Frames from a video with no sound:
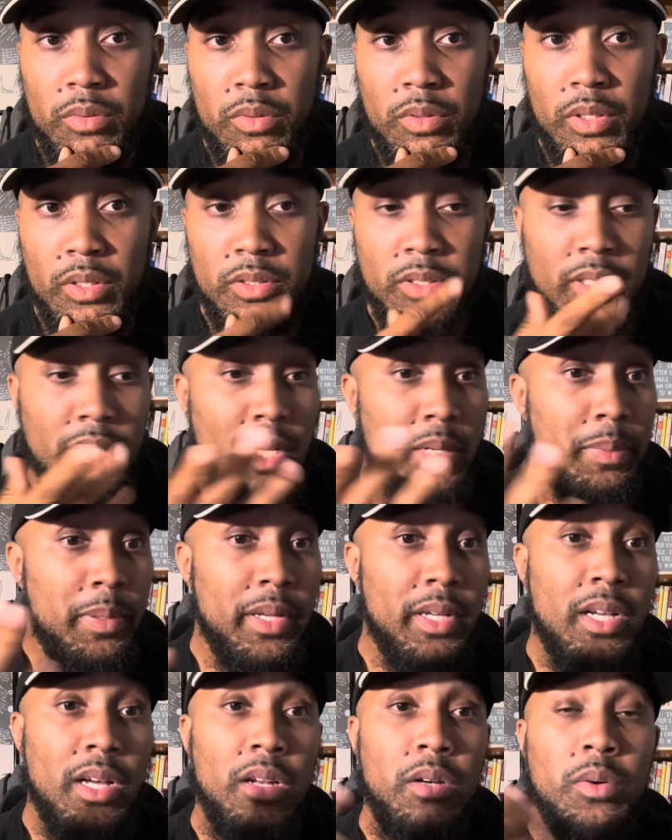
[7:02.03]
They still got to play
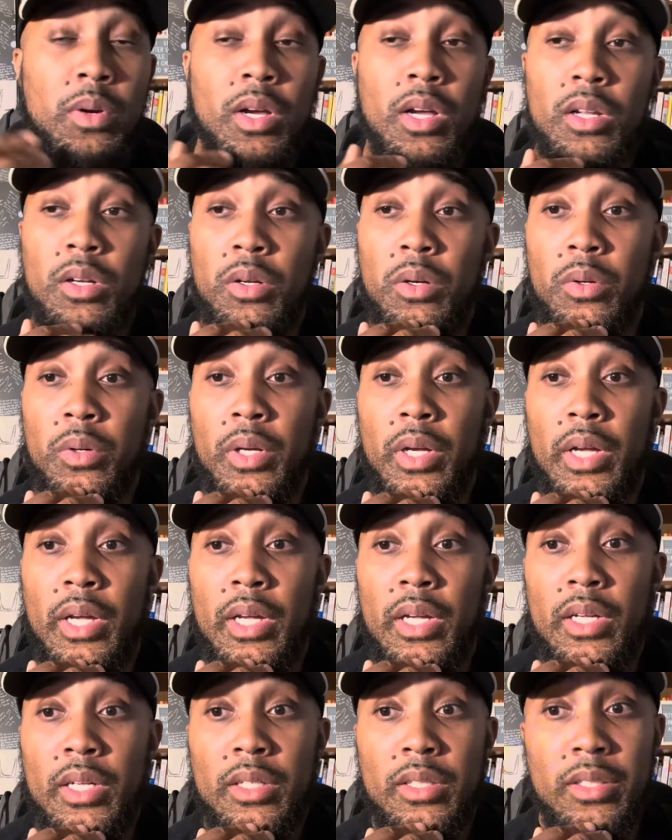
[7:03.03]
Colorado.
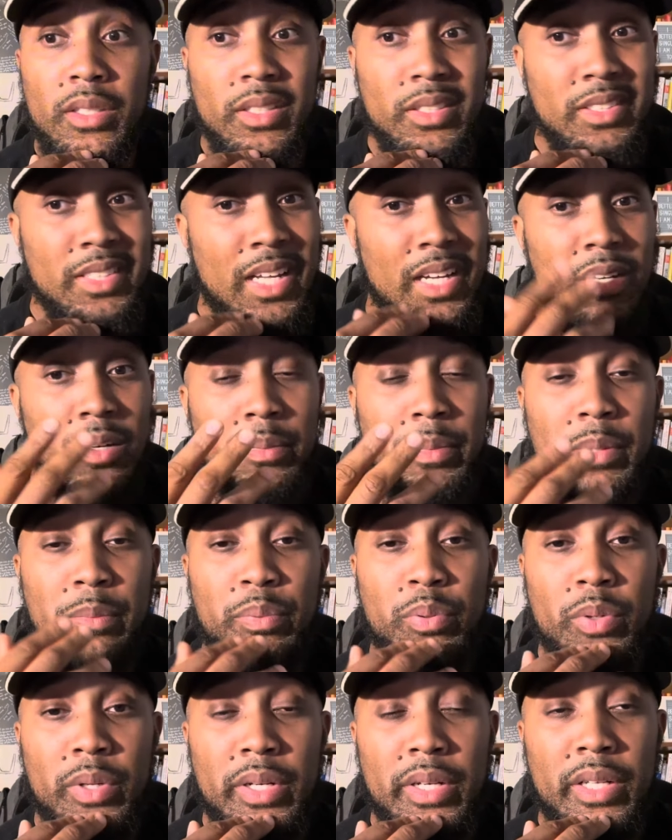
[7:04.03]
It's not going to be
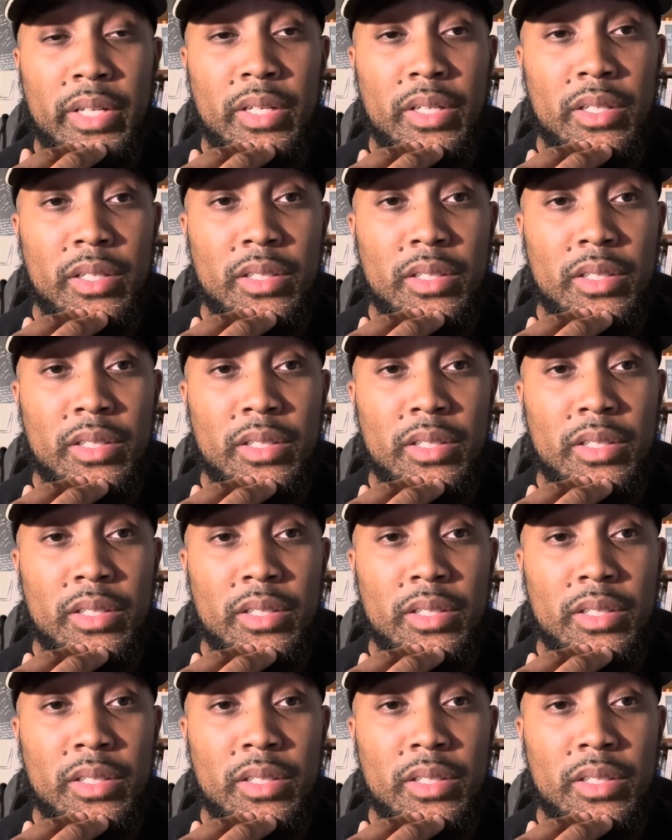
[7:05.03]
pretty.